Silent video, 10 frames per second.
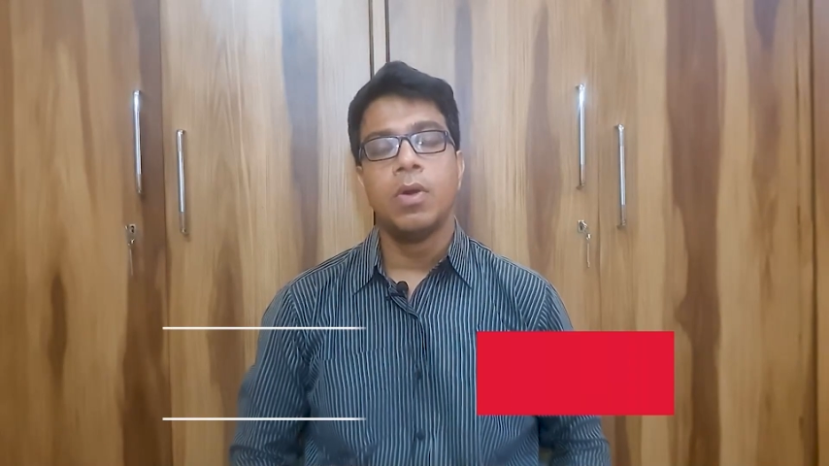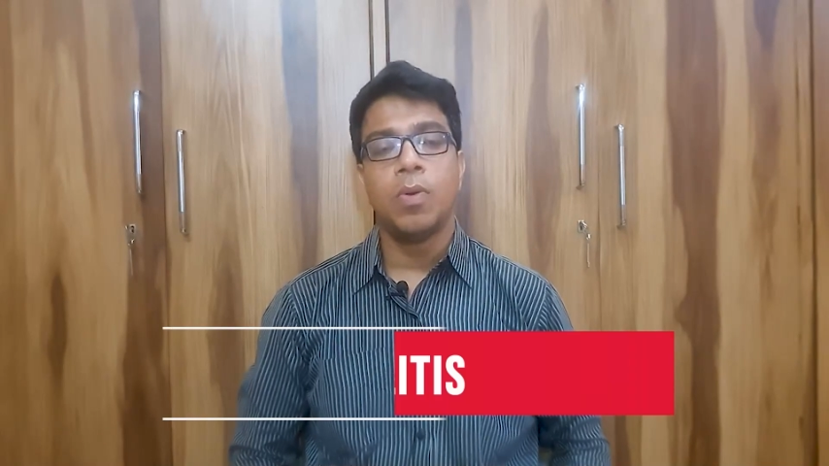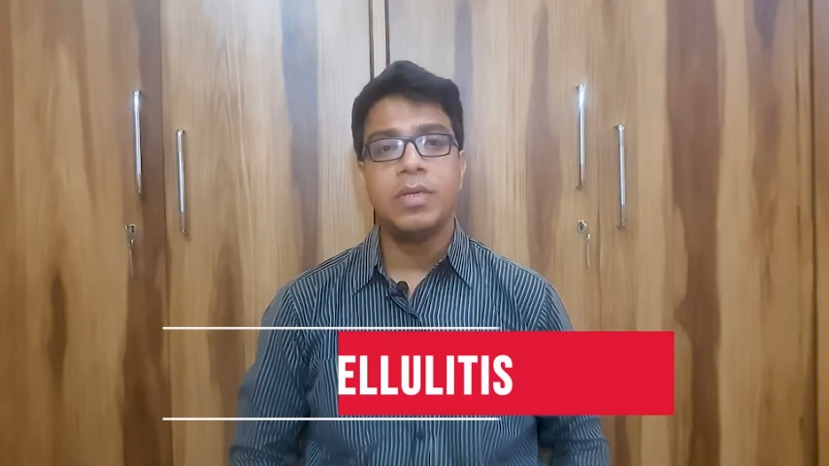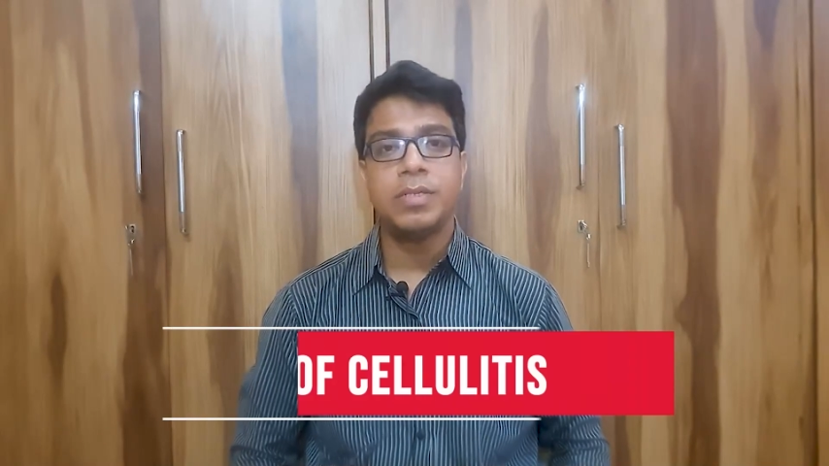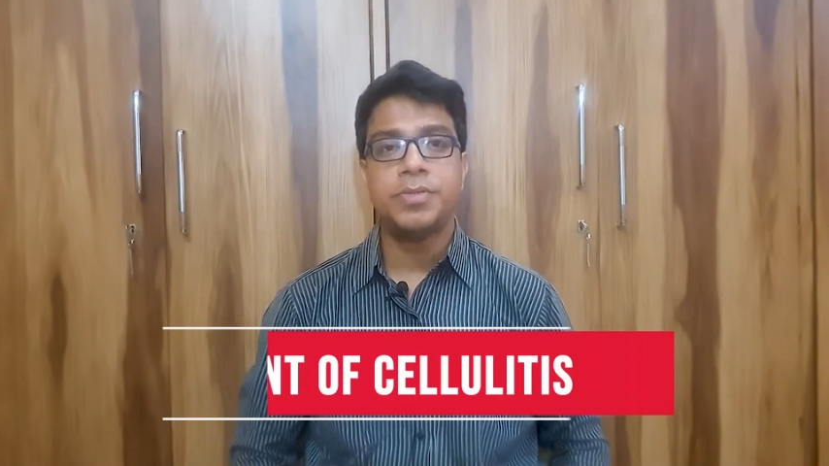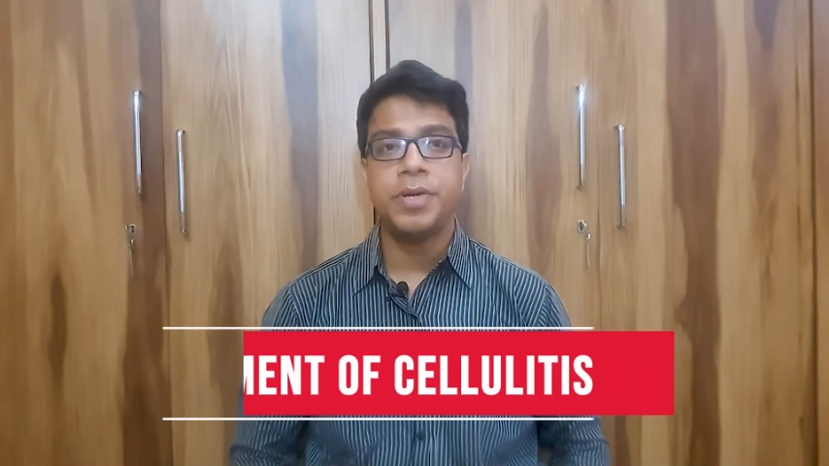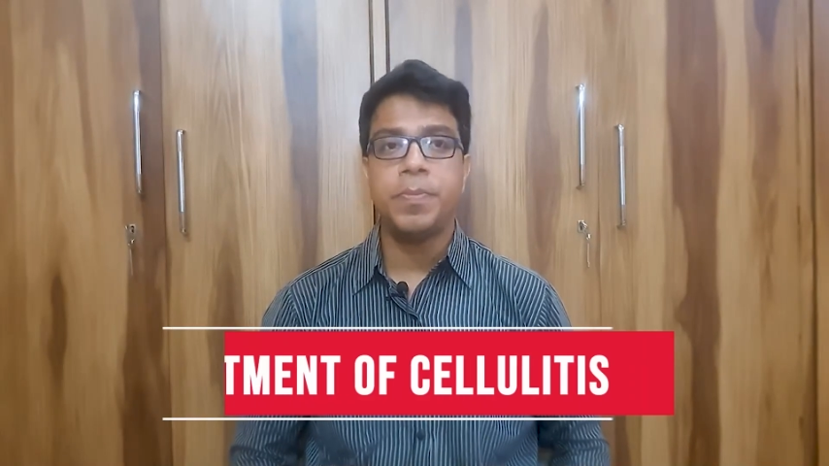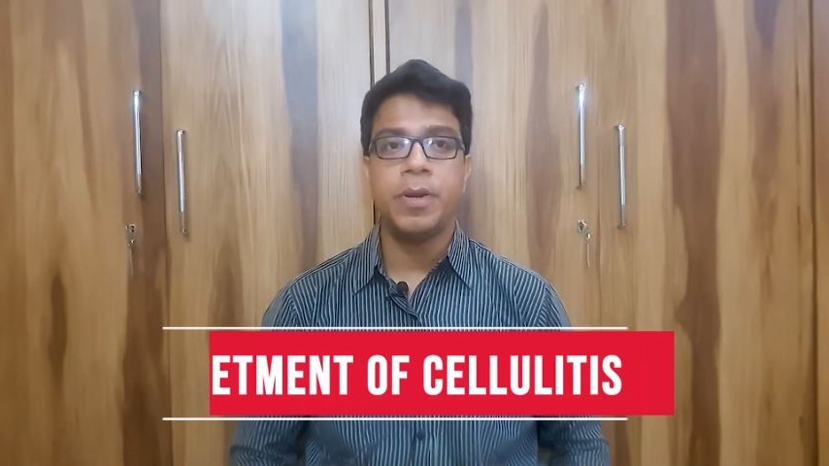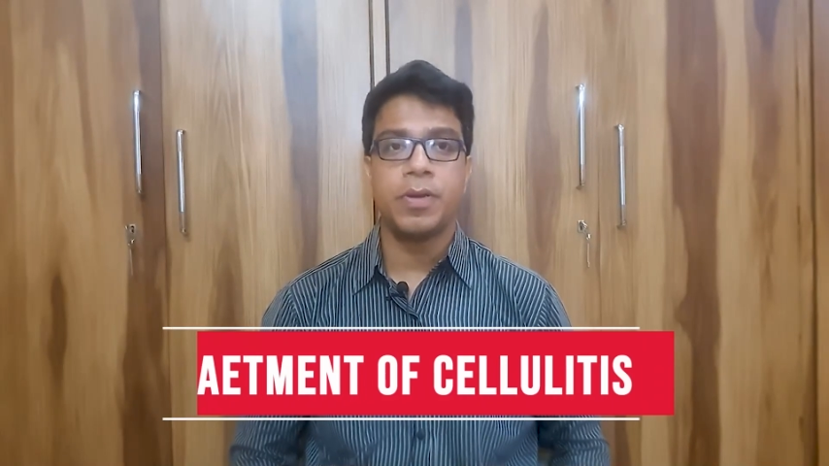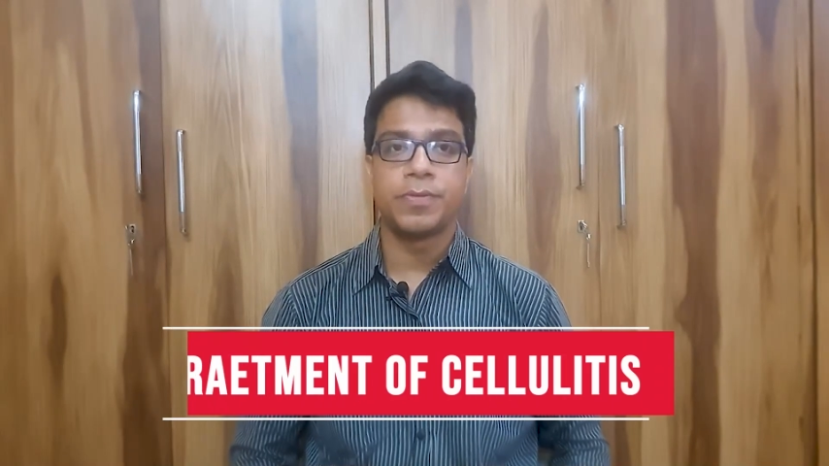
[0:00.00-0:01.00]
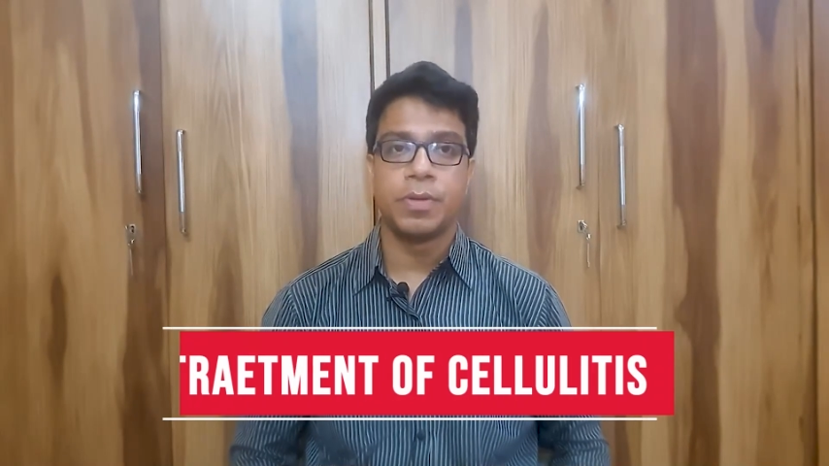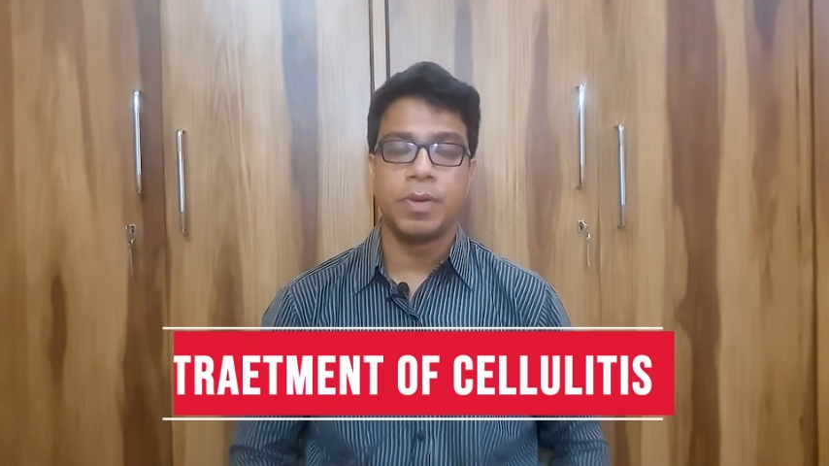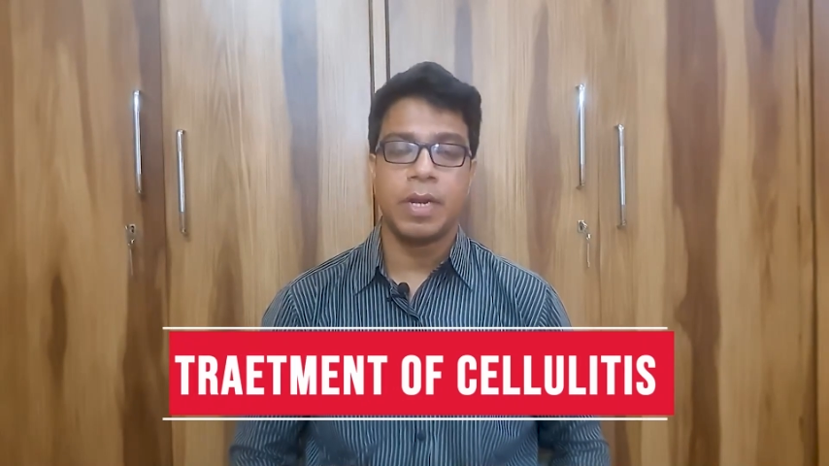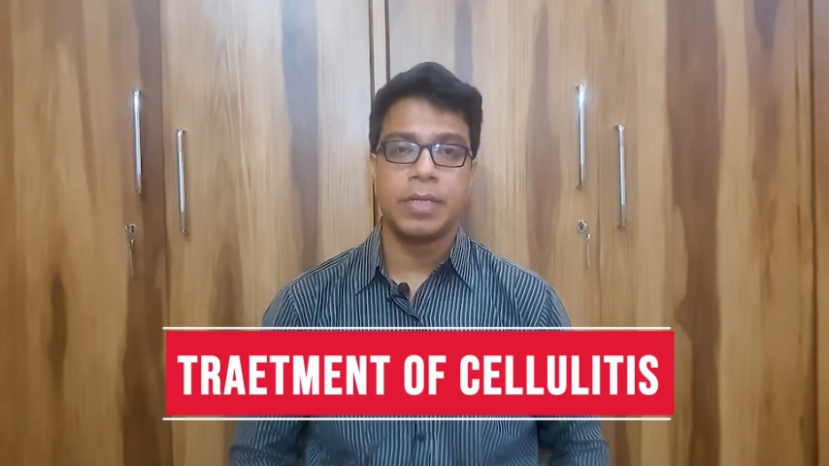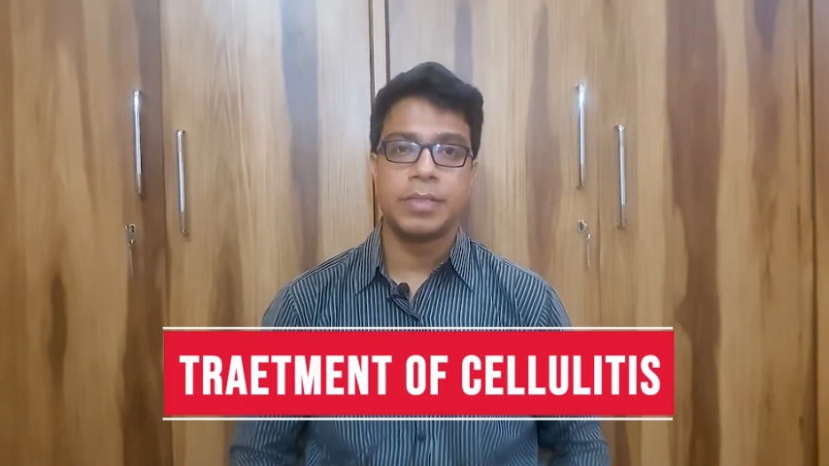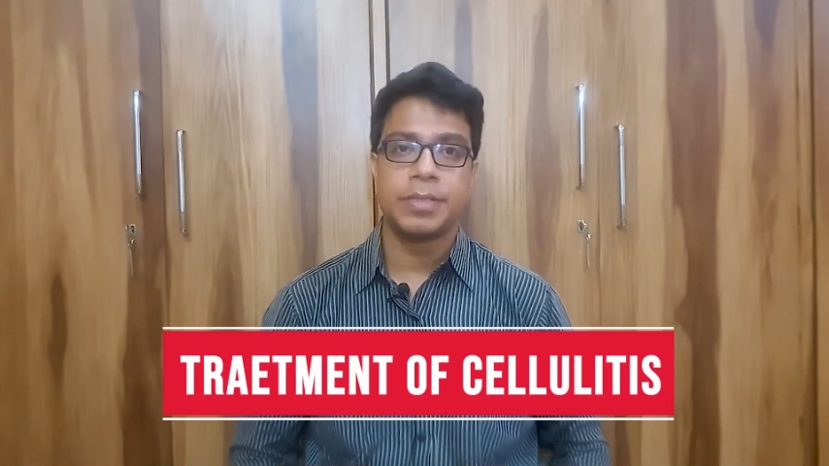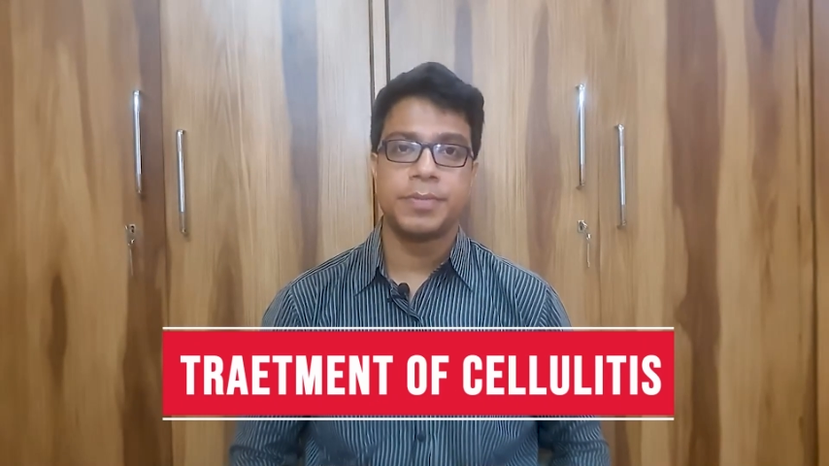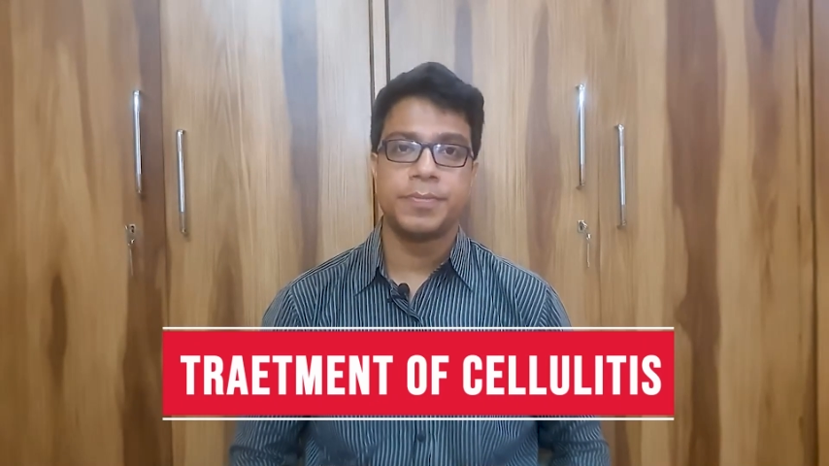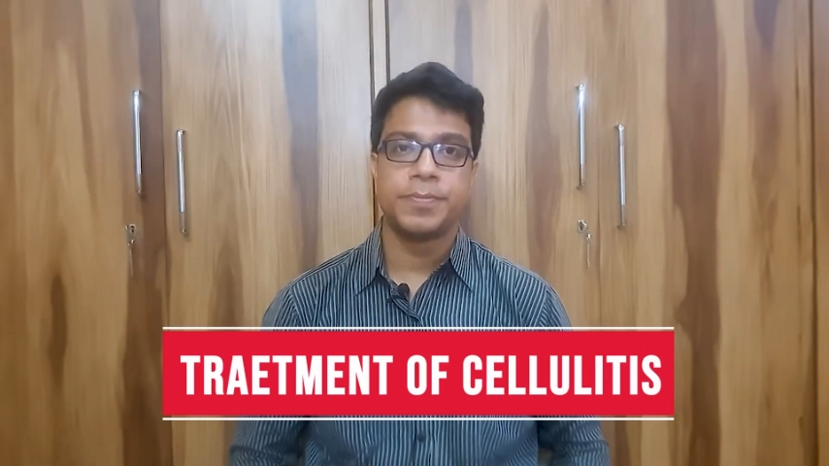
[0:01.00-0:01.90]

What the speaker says: What is the treatment of cellulitis?